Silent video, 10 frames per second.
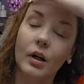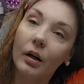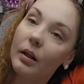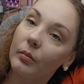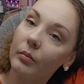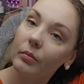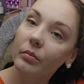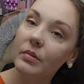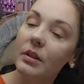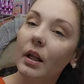time
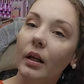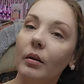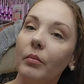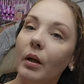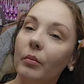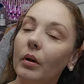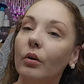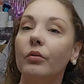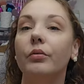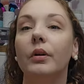today, maybe,
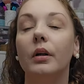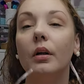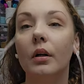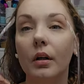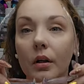hopefully,